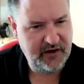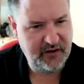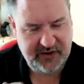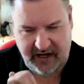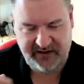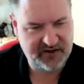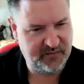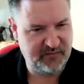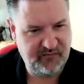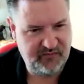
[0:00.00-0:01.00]
you'd get
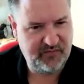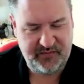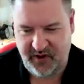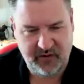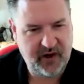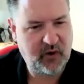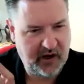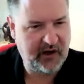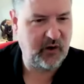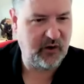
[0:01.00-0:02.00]
some you know a,
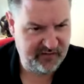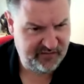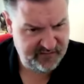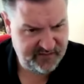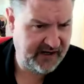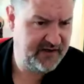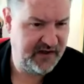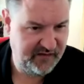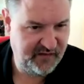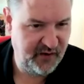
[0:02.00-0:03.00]
quite a lot of
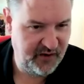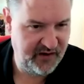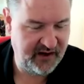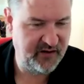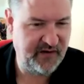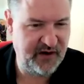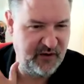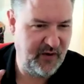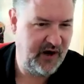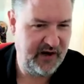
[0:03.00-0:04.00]
tasty food at the end of it, and
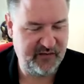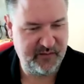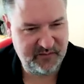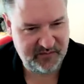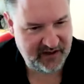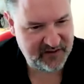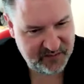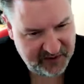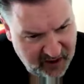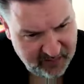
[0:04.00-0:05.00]
you might even get to
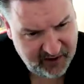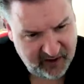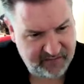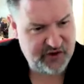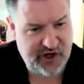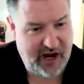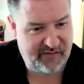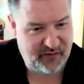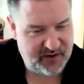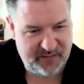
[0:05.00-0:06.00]
become a kind of
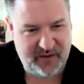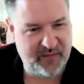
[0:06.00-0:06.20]
chef or something.